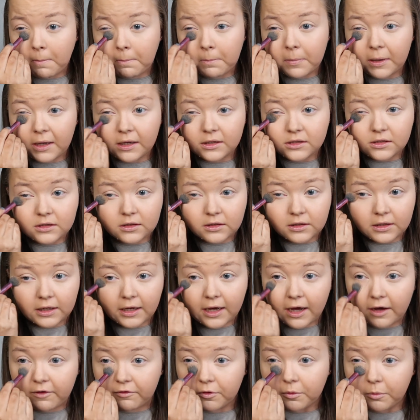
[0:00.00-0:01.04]
Basically
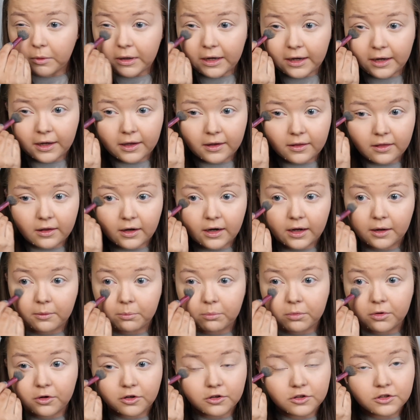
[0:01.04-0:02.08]
everywhere that I
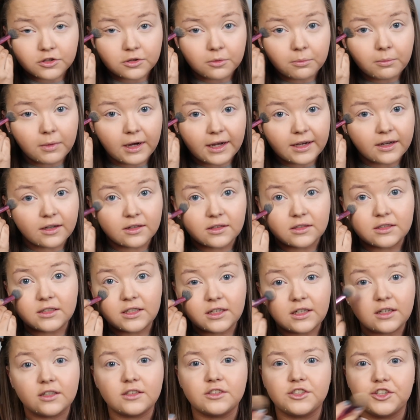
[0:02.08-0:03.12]
put my
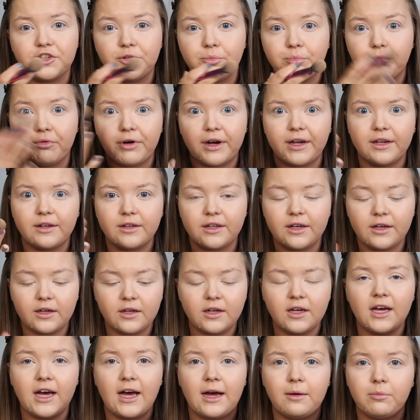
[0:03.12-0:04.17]
concealer to brighten it,
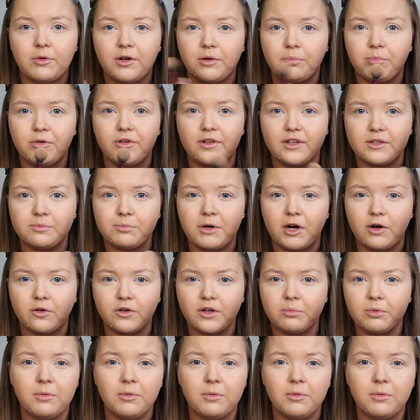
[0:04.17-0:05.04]
I'm going to put this powder.